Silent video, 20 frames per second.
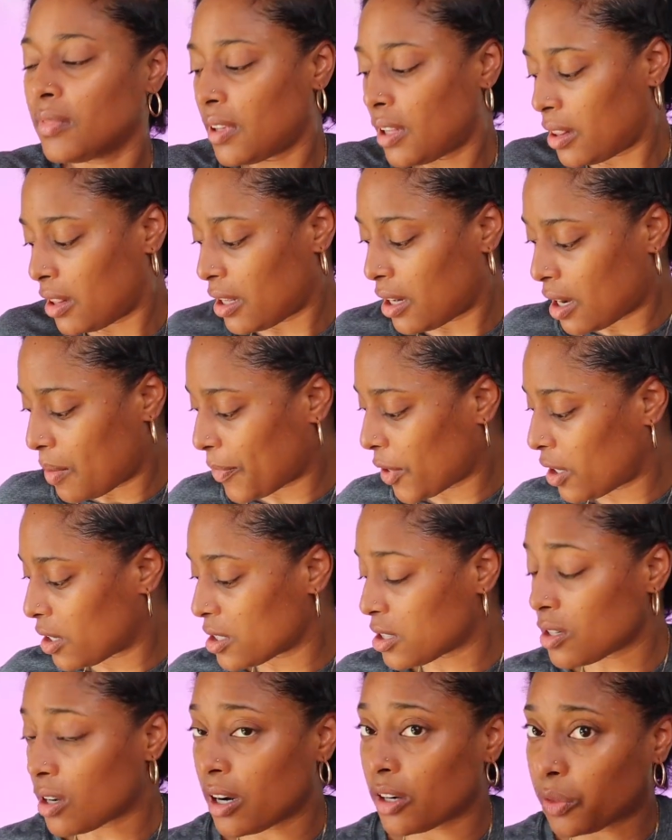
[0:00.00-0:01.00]
And then I'm gonna
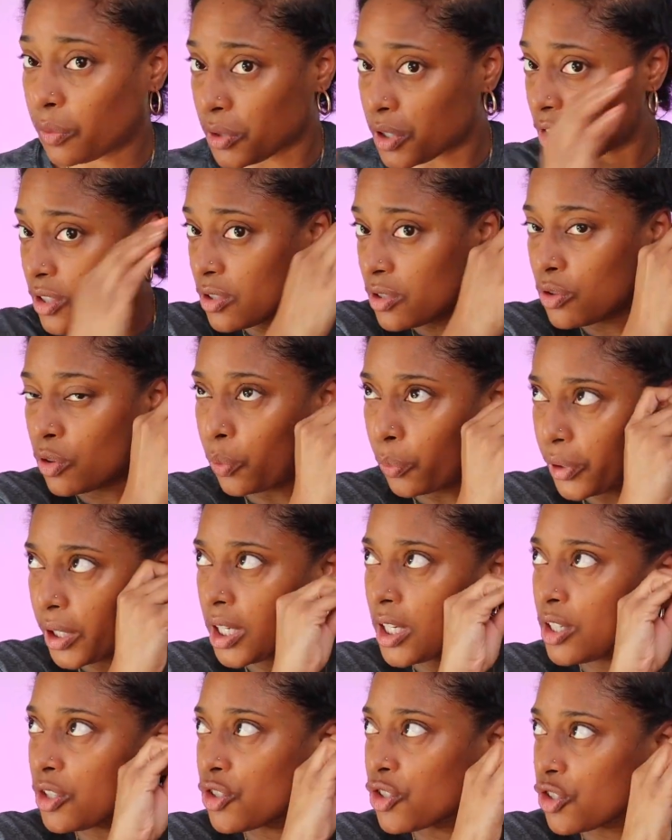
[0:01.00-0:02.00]
start
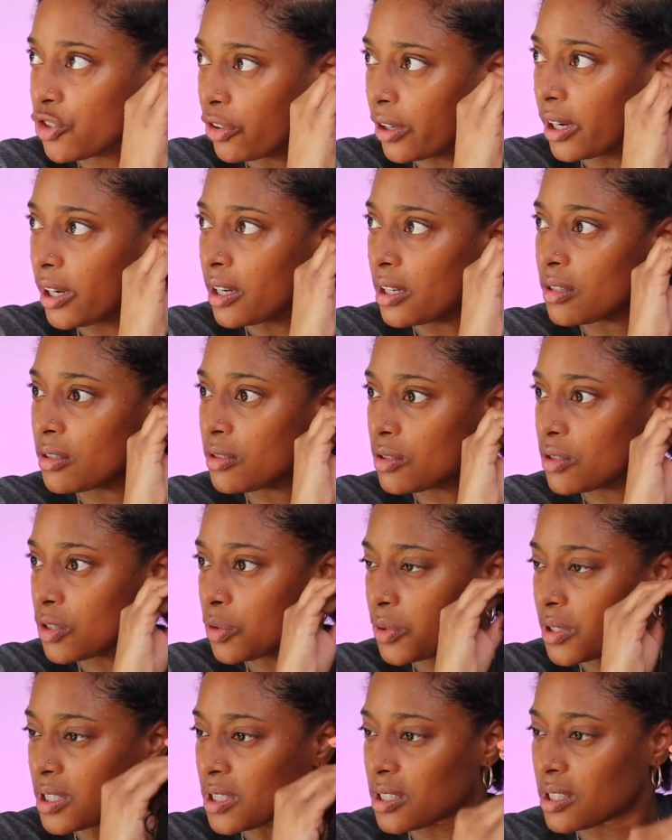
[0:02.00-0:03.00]
three strand
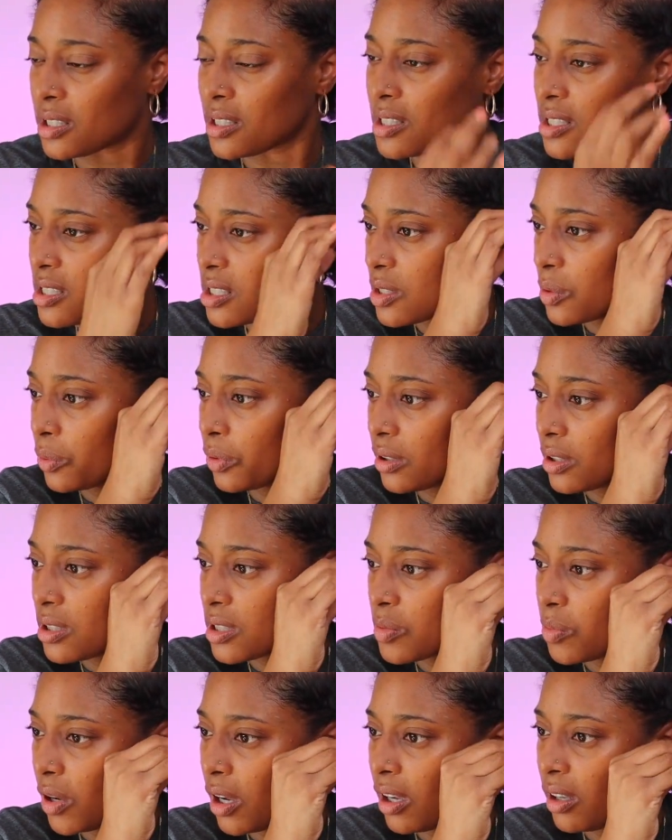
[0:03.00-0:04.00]
twisting. This is a really
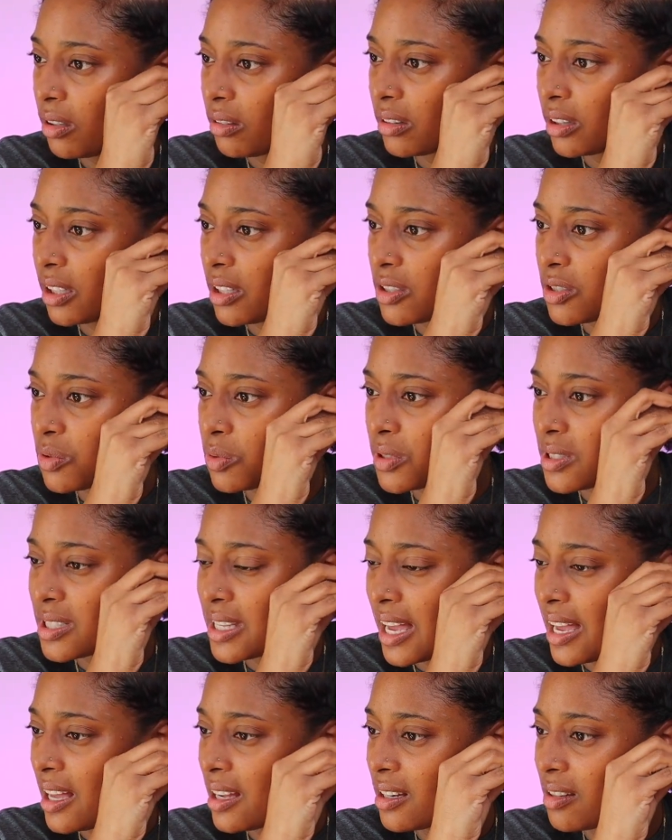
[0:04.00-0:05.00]
small, thin twist.
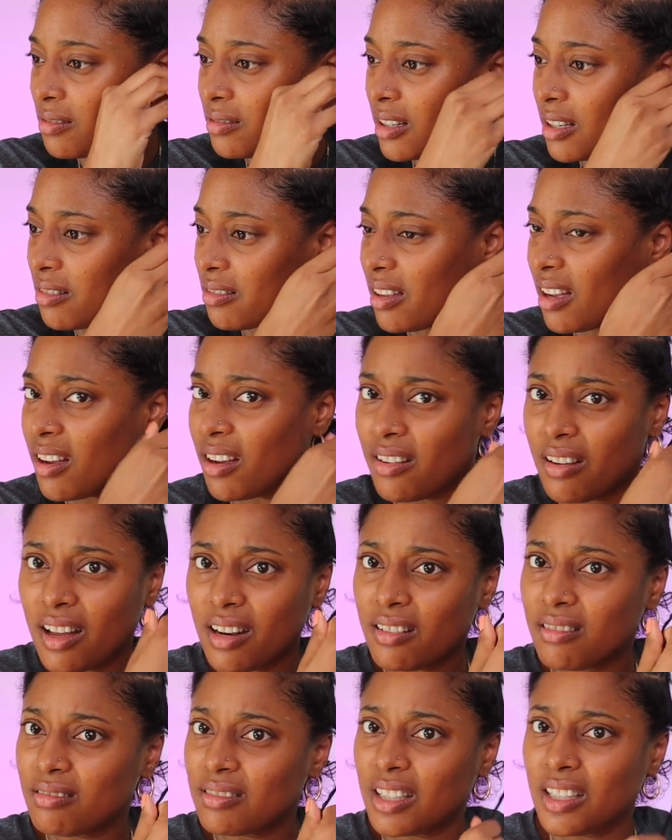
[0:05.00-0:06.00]
I don't know, y'all. I
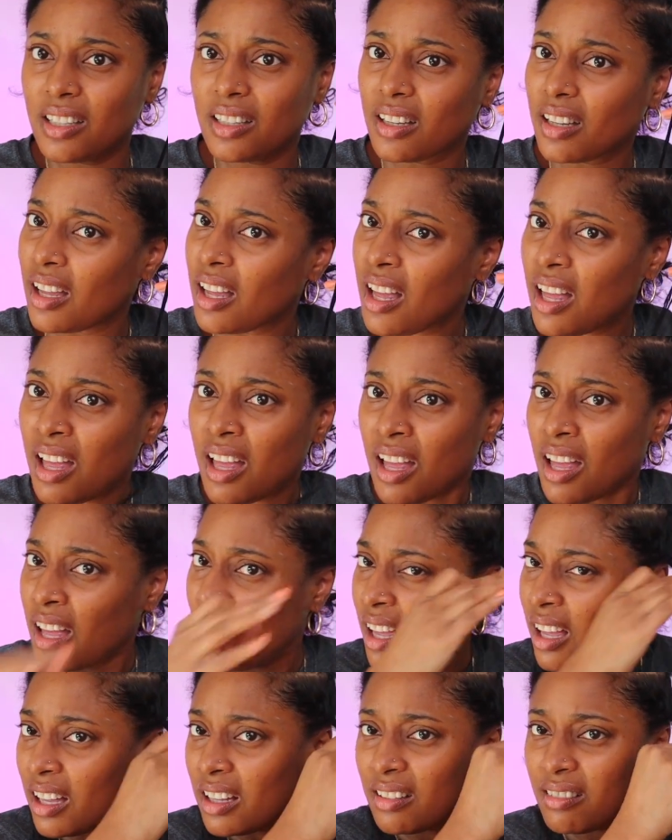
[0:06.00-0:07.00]
don't think
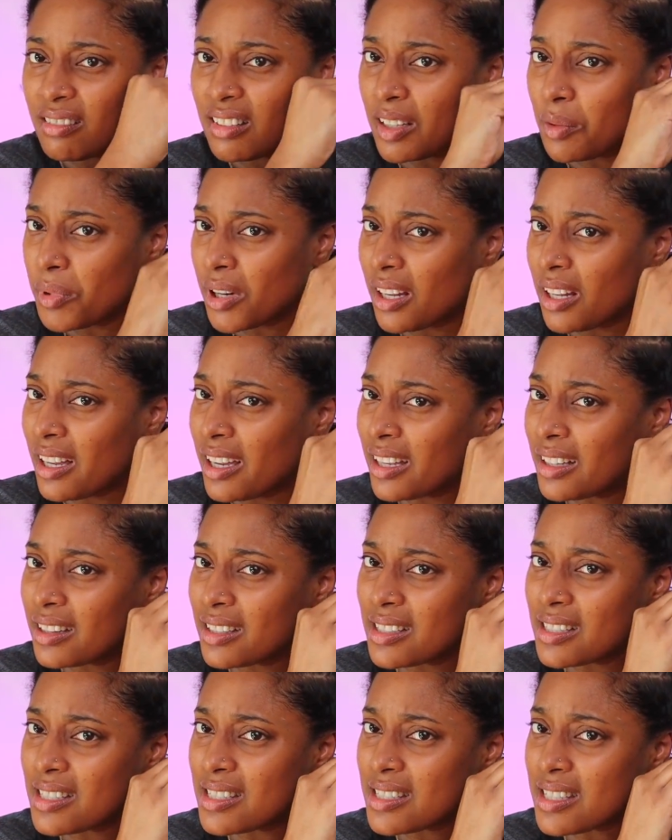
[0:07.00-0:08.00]
I'm gonna like
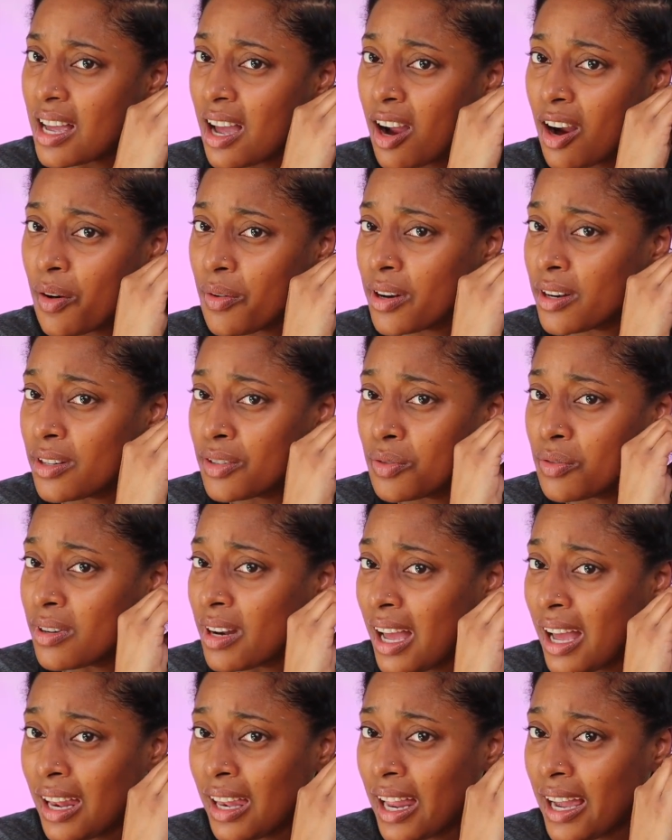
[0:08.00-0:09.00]
this. I already do
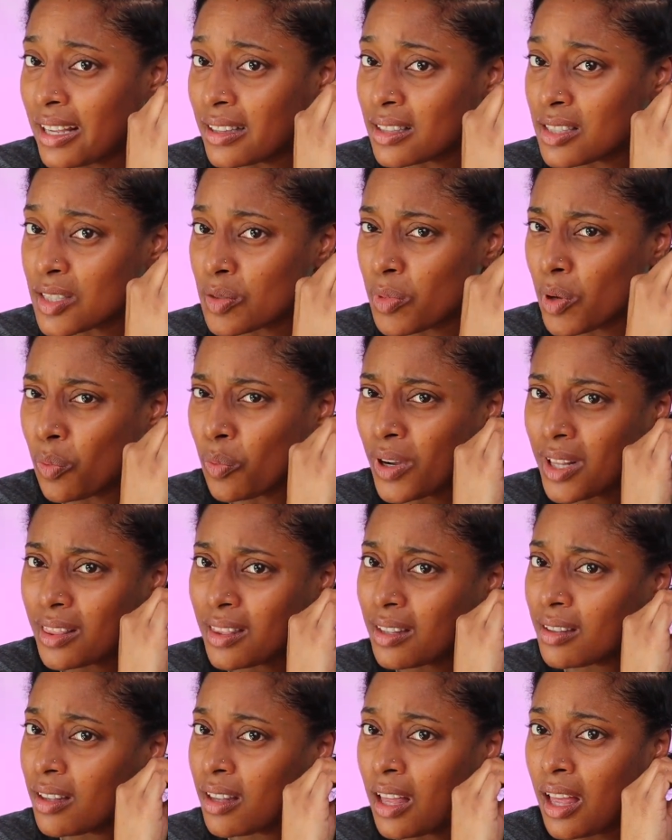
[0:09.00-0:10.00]
not like the smell.
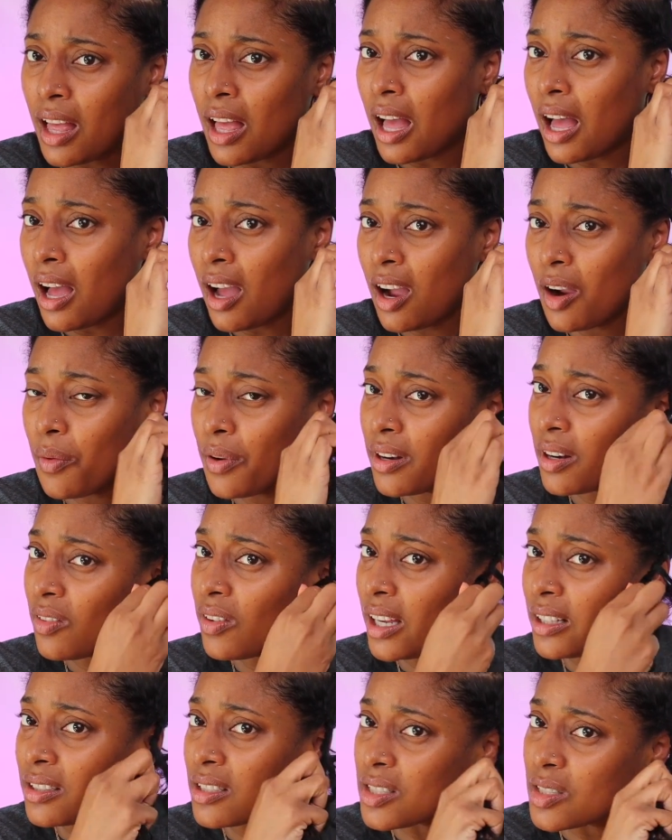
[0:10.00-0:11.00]
I already don't
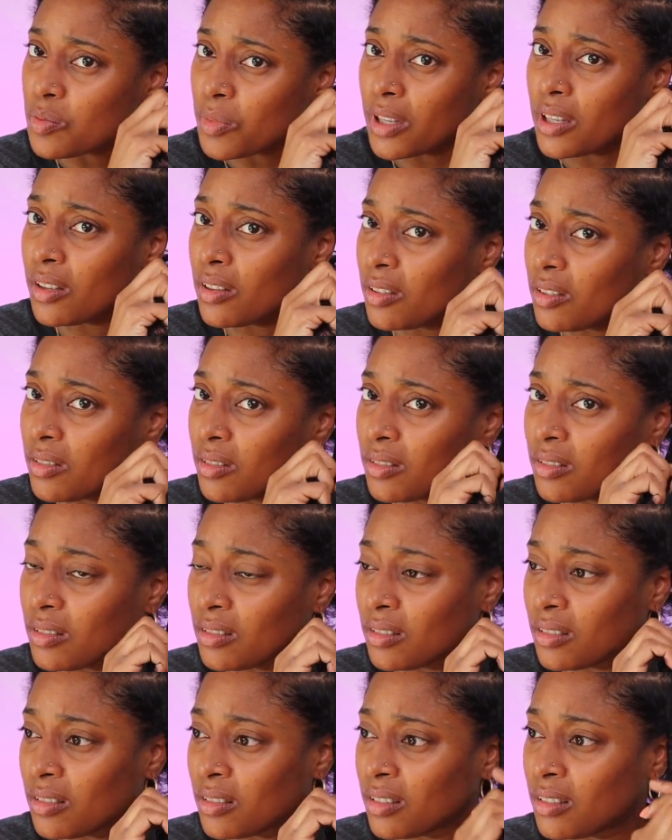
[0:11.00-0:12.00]
like the smell.
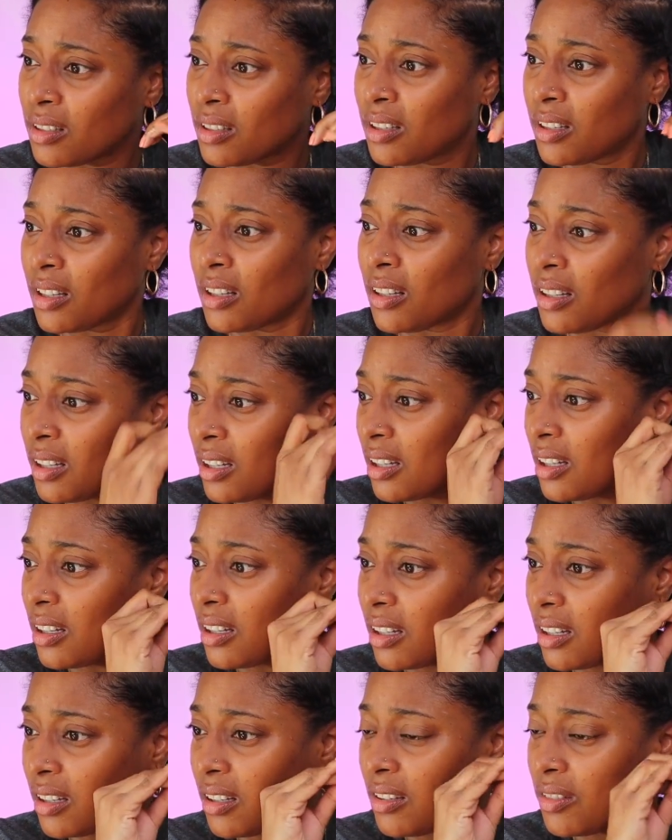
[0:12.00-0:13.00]

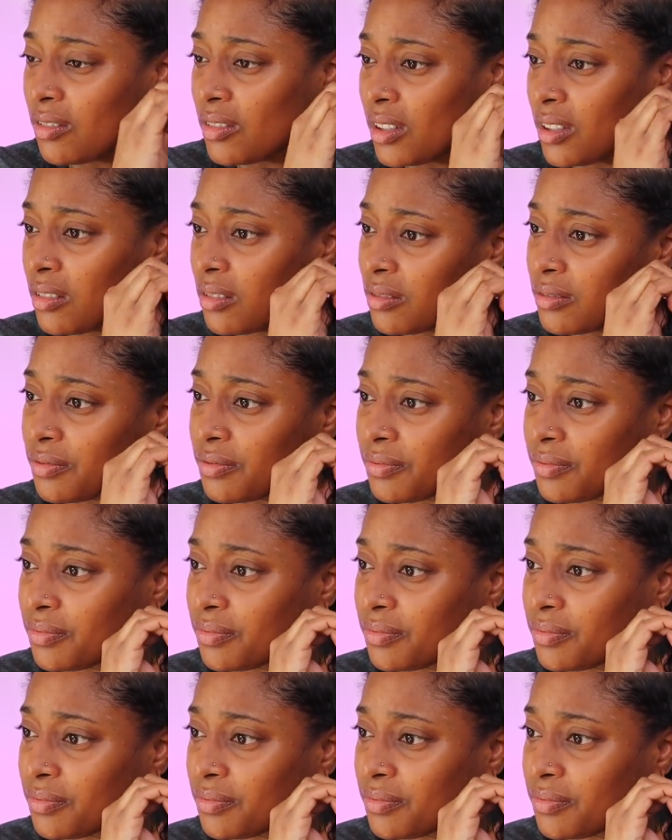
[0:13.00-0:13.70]
I don't know.